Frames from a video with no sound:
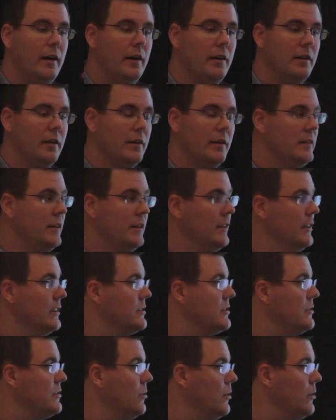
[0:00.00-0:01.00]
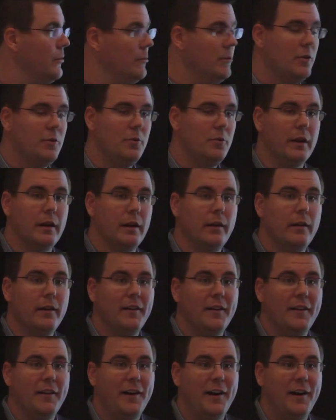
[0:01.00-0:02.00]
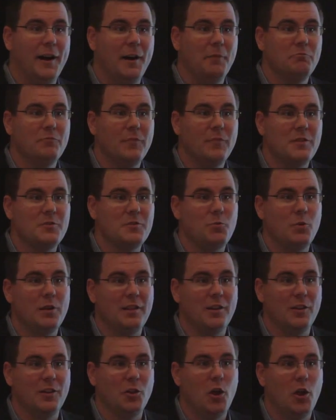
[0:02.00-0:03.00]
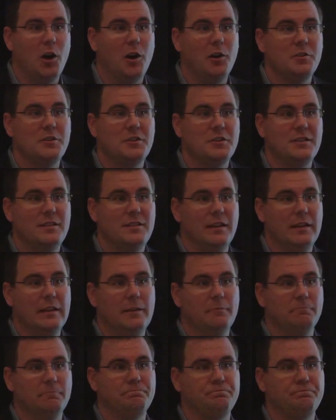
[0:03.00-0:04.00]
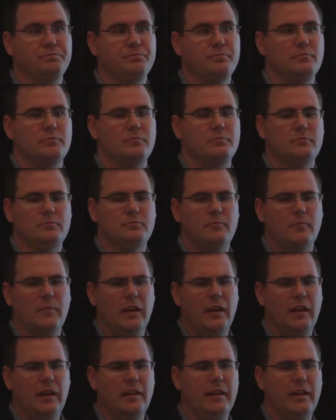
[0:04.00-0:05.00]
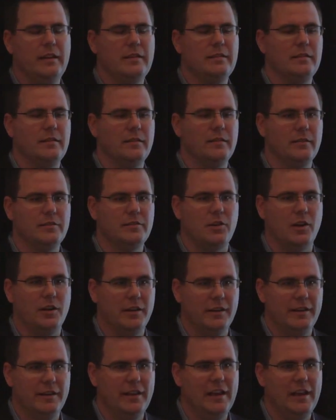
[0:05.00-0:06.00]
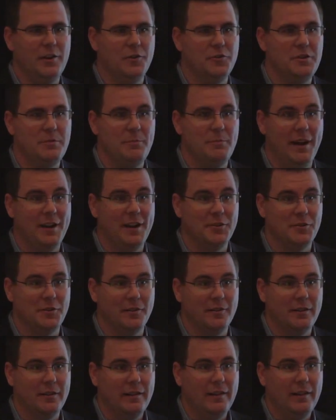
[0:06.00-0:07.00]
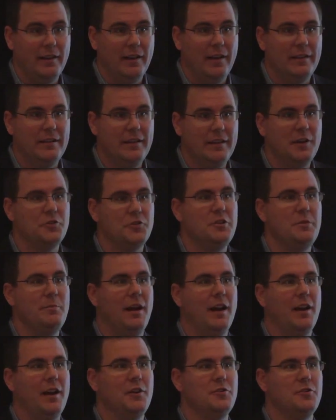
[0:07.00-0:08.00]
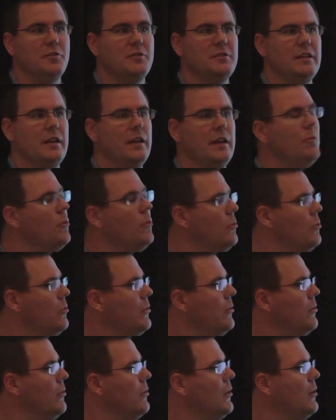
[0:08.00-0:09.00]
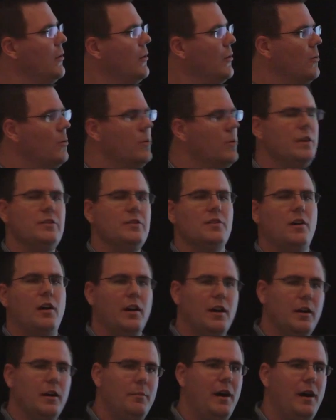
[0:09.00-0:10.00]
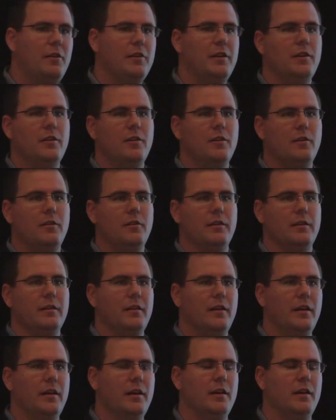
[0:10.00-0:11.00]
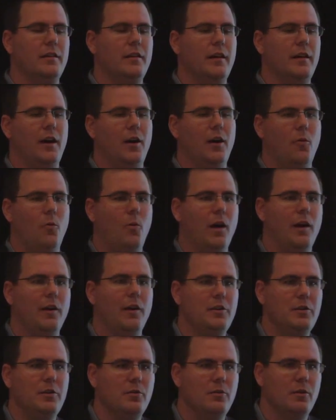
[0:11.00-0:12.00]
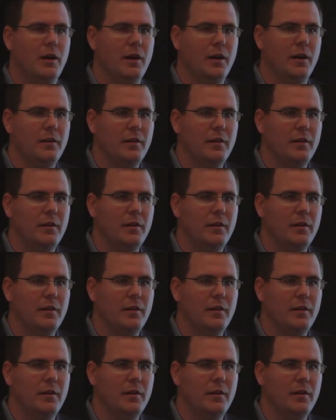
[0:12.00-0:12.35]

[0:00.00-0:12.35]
I'll tell you a story real quick. I was with a large city, and they talking to the energy manager. And the energy manager said, well, what are you talking about here, and why are you